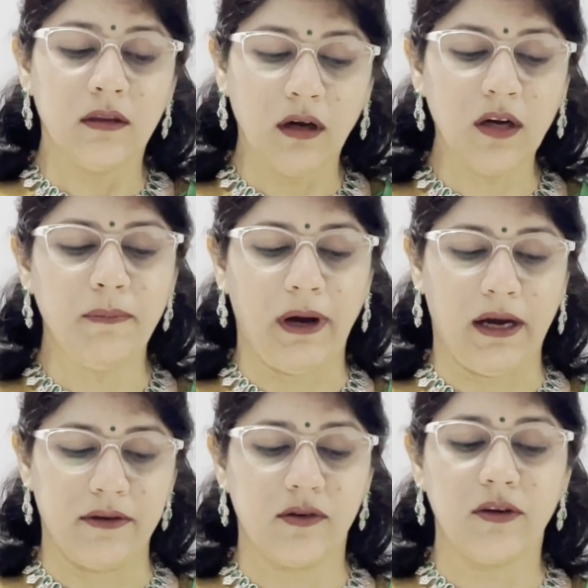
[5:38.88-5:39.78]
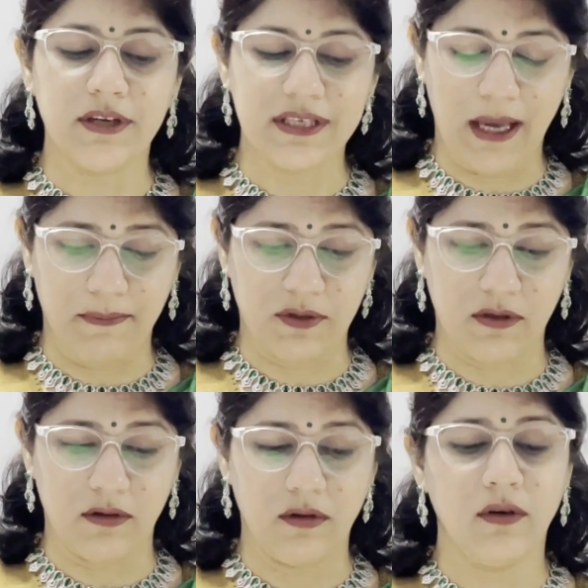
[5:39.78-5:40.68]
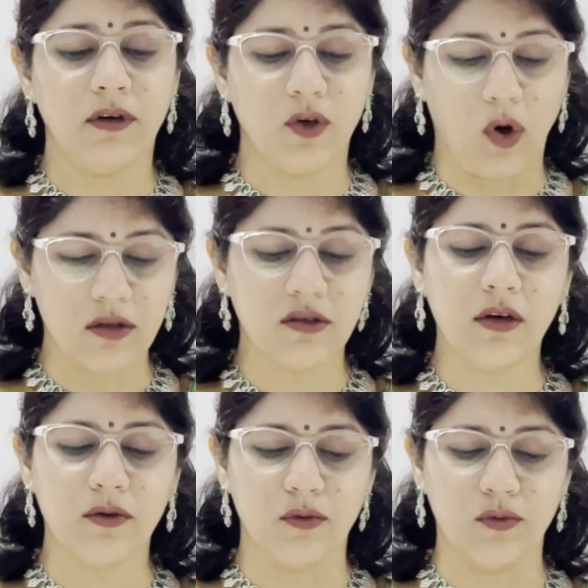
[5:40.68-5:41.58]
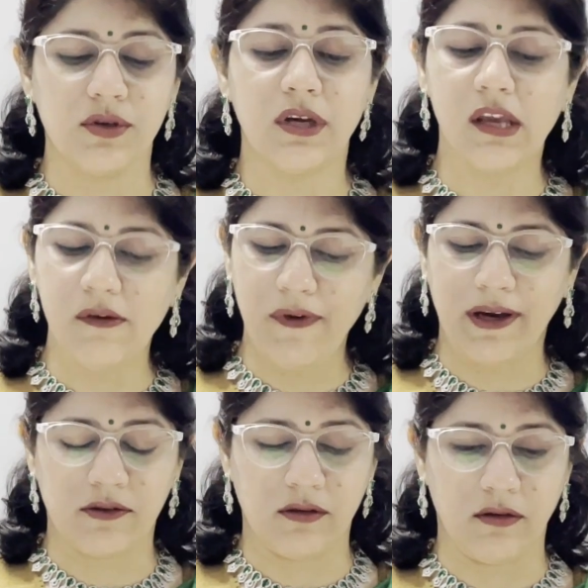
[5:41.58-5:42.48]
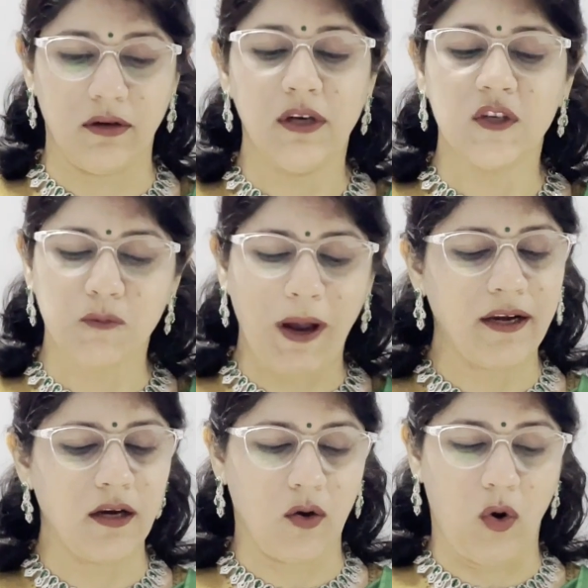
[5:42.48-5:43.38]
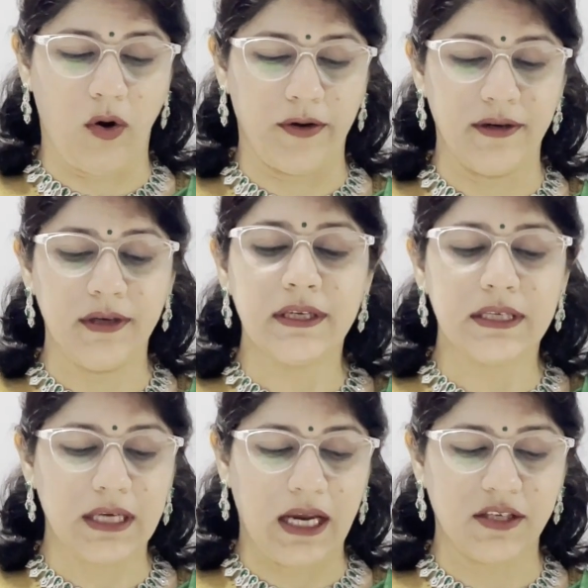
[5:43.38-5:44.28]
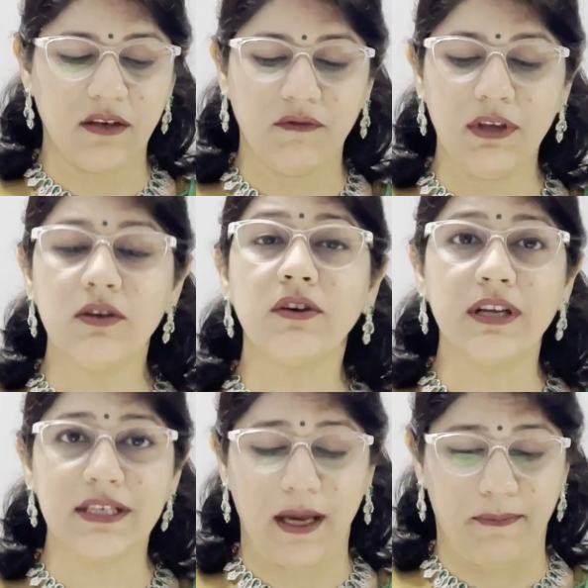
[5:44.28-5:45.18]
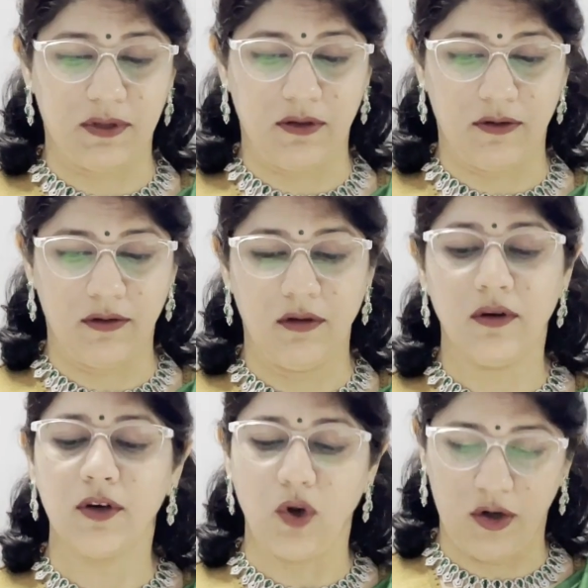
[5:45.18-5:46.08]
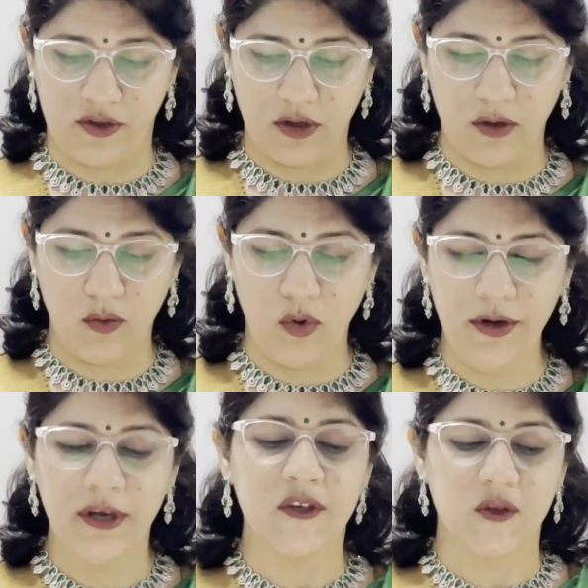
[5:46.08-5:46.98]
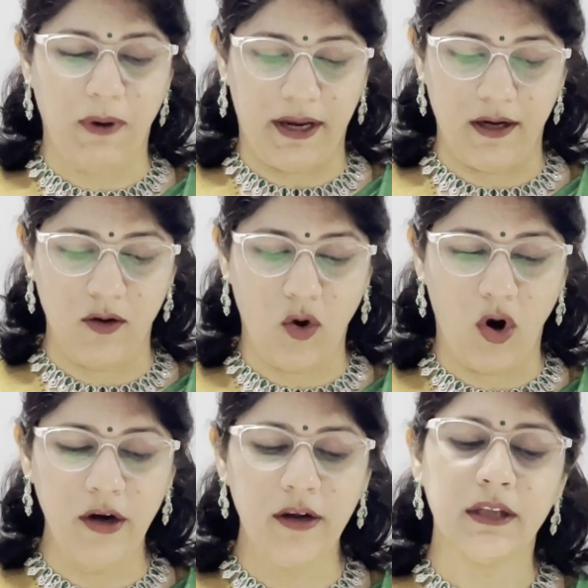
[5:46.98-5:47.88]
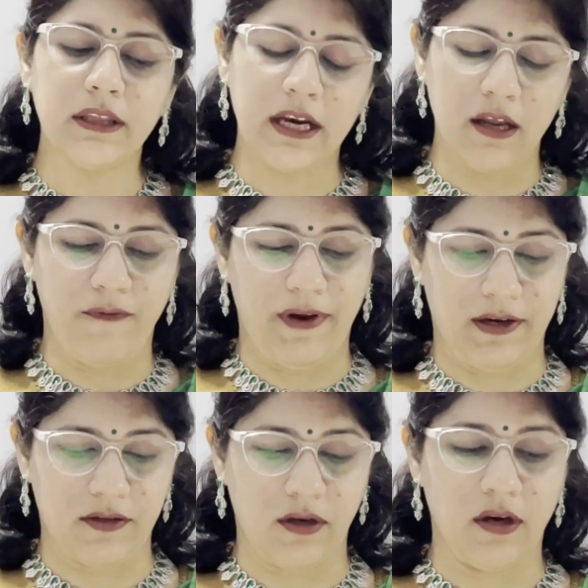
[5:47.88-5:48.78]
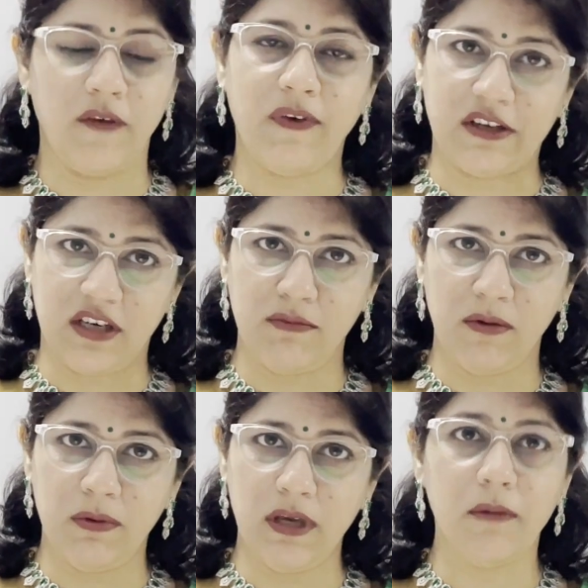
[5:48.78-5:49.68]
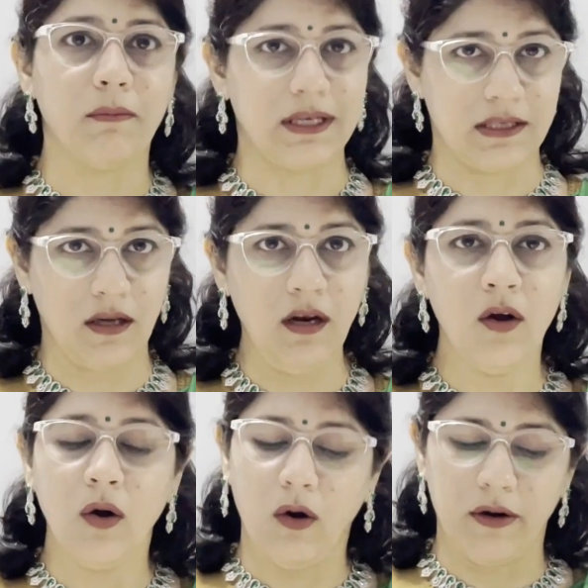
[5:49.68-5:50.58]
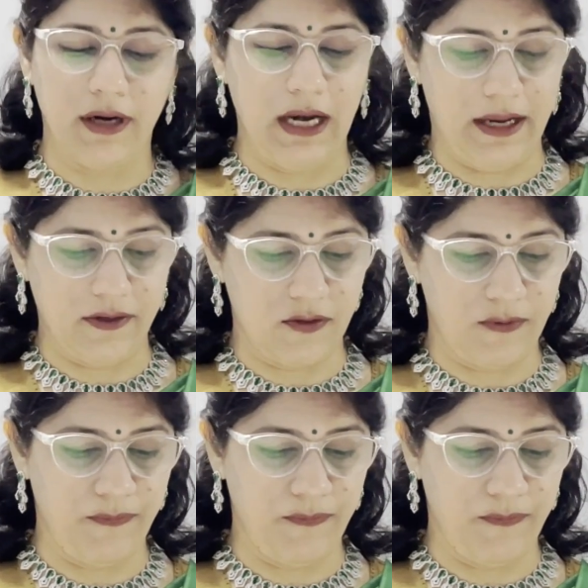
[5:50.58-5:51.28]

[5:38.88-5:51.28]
Third part, receptor, dorsal root, effector, spinal cord. Starting with receptor, dorsal root, spinal cord, then effector. Effector may be a muscle or a gland.